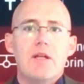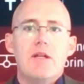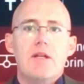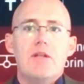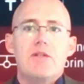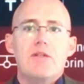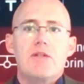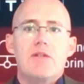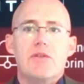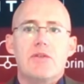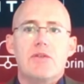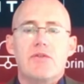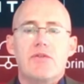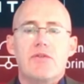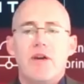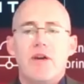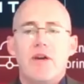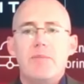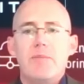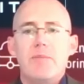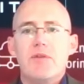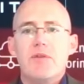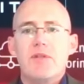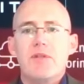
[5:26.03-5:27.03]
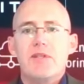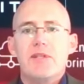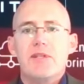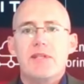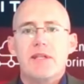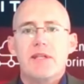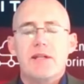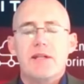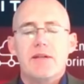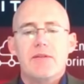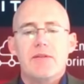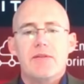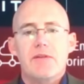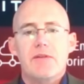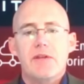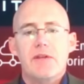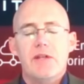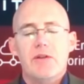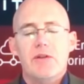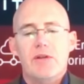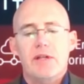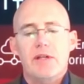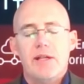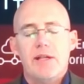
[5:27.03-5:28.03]
So the fiber is,
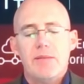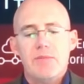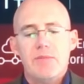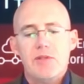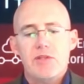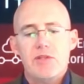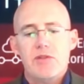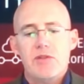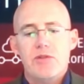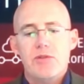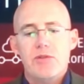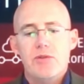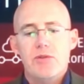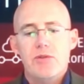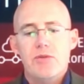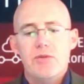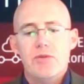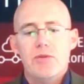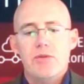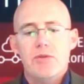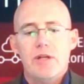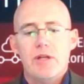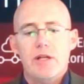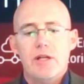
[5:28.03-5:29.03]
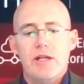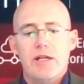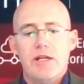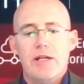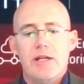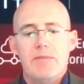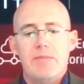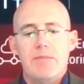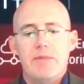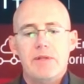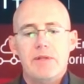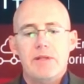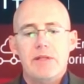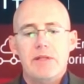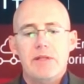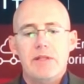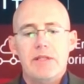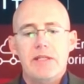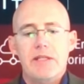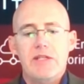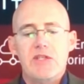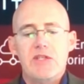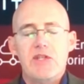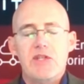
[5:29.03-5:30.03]
comes to
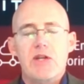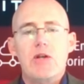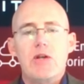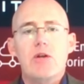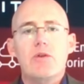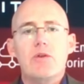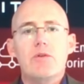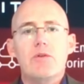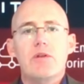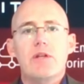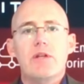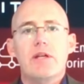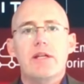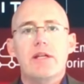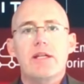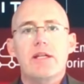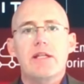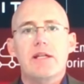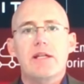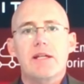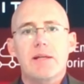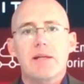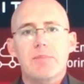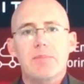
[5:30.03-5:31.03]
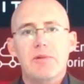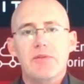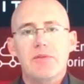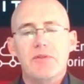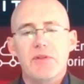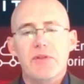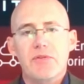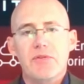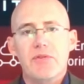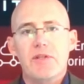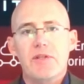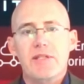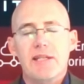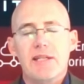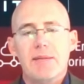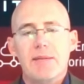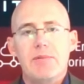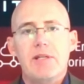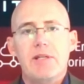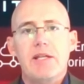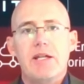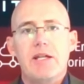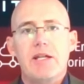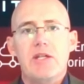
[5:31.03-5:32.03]
in its own in a couple of different
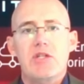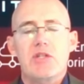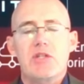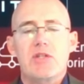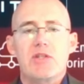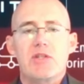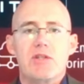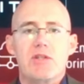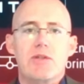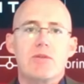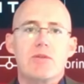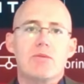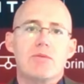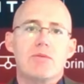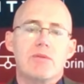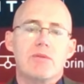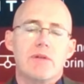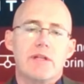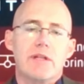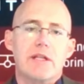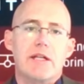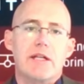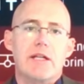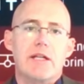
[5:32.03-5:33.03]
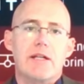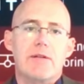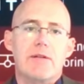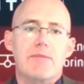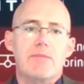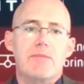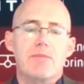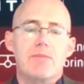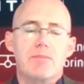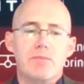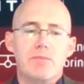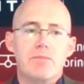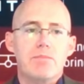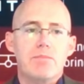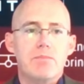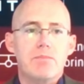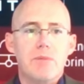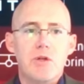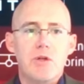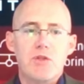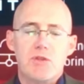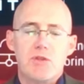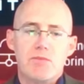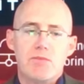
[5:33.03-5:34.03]
applications. So the
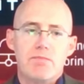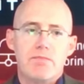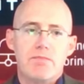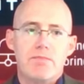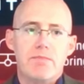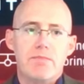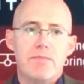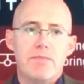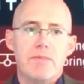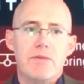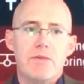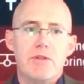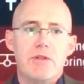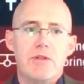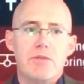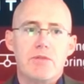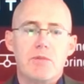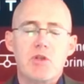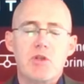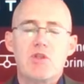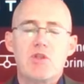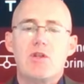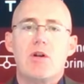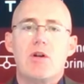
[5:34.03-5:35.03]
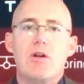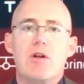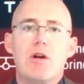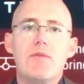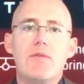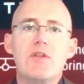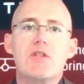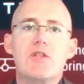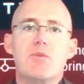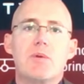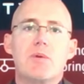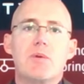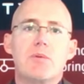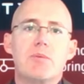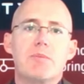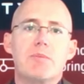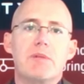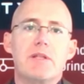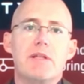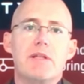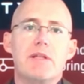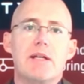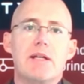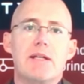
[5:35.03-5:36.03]
most obvious one would
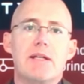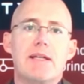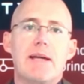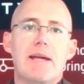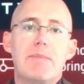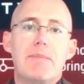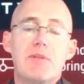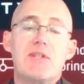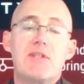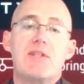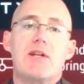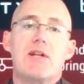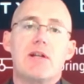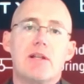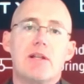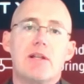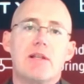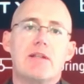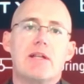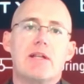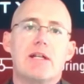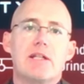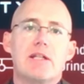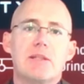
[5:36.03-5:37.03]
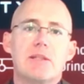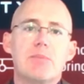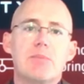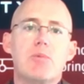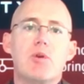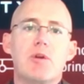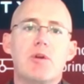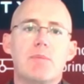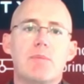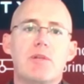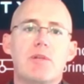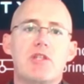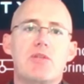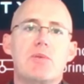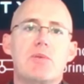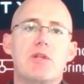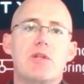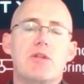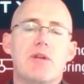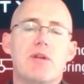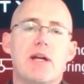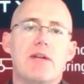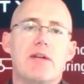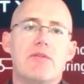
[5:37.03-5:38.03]
be campus style deployments,
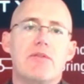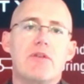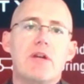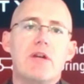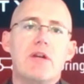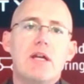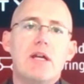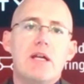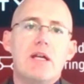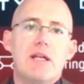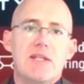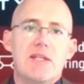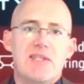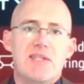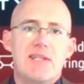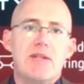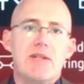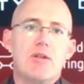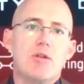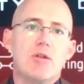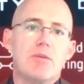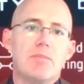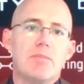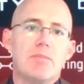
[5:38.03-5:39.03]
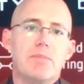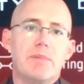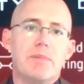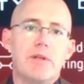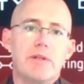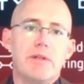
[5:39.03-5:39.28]
where you have a single,